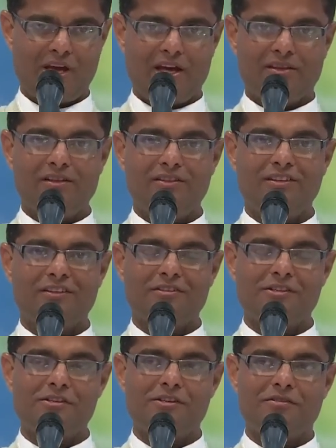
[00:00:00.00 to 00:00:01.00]
And these
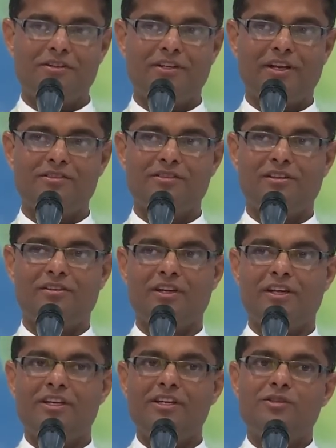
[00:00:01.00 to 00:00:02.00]
16 different angels,
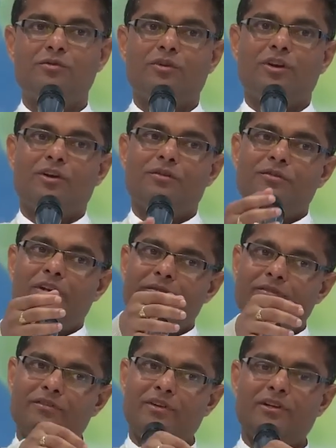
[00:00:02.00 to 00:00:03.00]
each one of
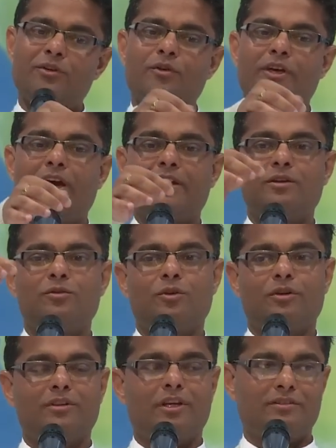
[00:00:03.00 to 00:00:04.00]
will you carry you
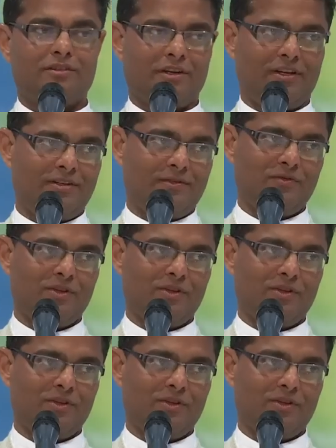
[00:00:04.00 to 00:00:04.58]
on that side.